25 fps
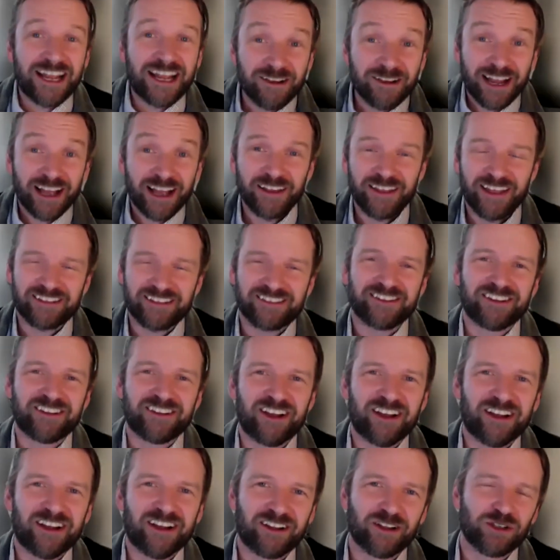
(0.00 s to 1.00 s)
Thank you, Kelly. That's
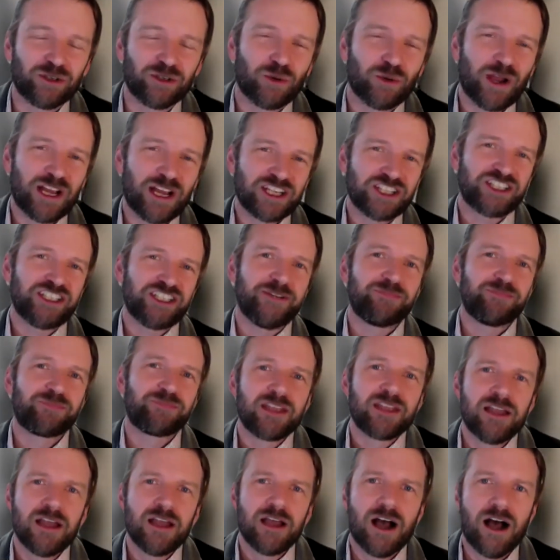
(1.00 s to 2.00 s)
a good
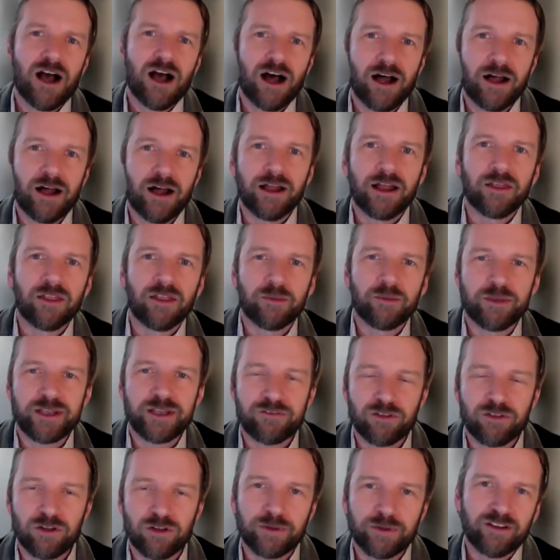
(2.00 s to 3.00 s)
question. And let
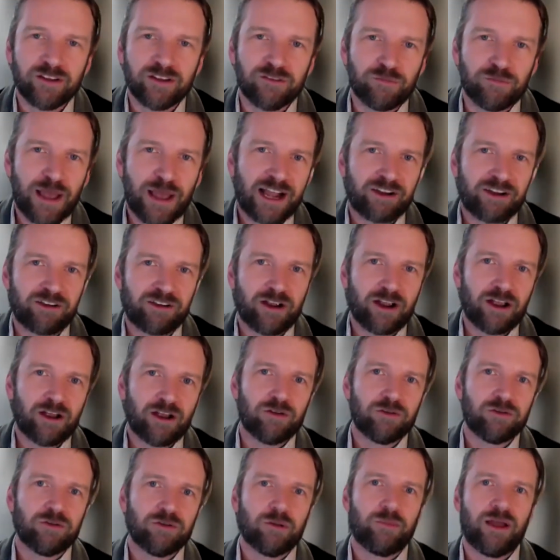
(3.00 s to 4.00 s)
me give a little bit of
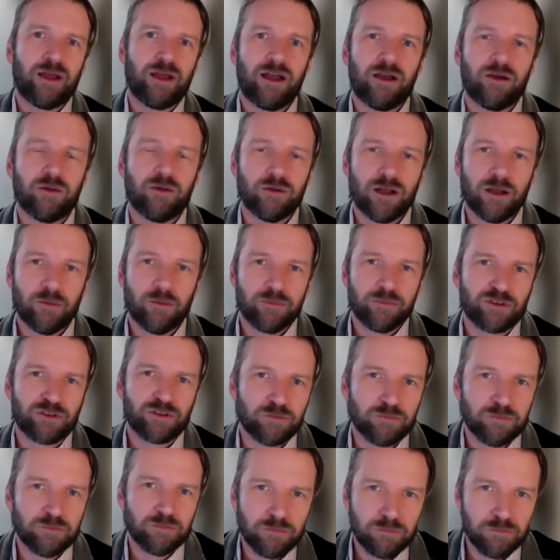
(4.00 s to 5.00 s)
background about
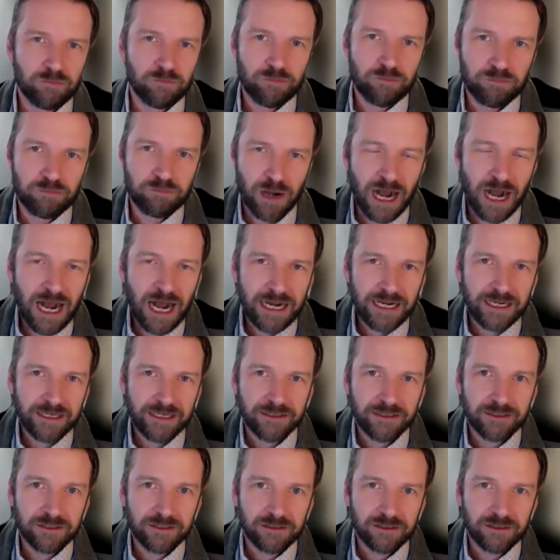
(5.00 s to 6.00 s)
sort of
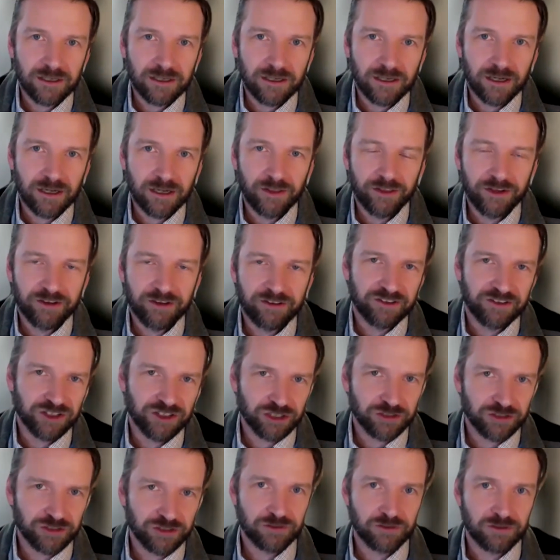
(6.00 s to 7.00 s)
behind the
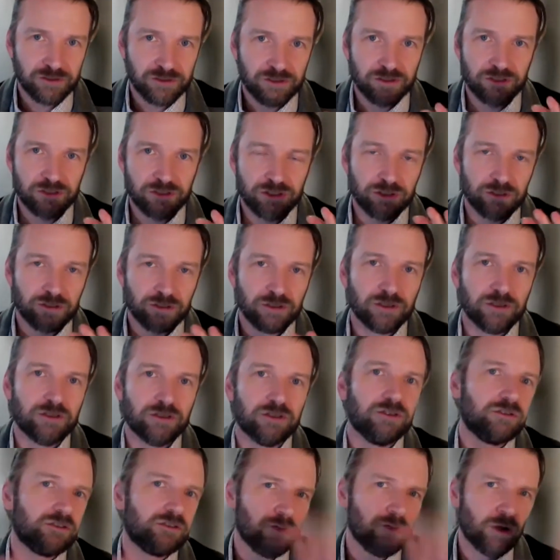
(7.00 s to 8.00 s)
decision
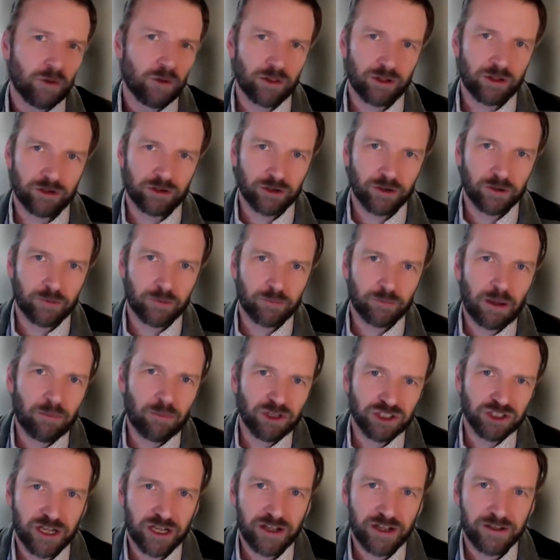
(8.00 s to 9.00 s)
to no longer
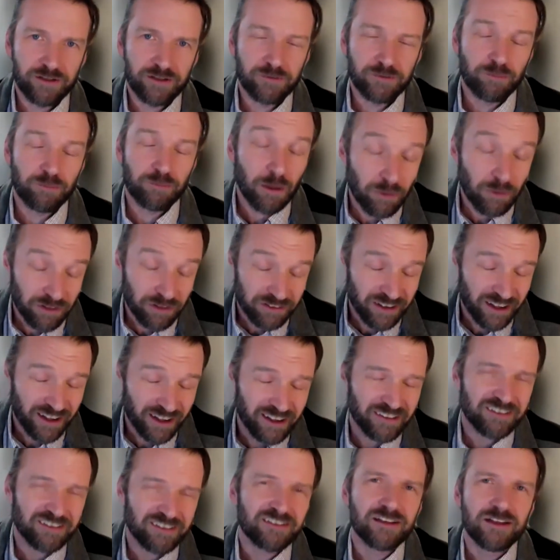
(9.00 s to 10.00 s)

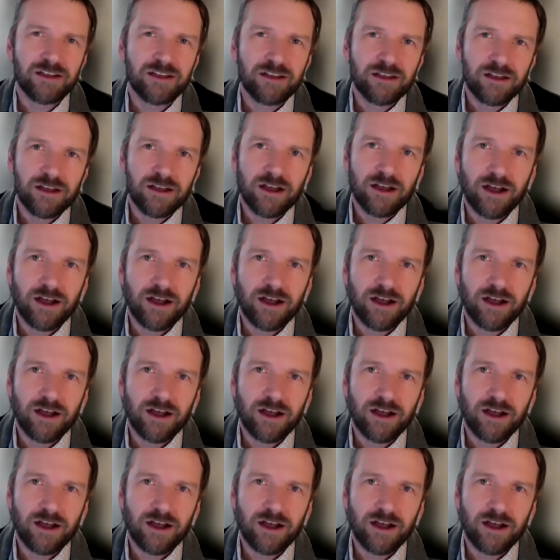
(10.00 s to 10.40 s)
publicize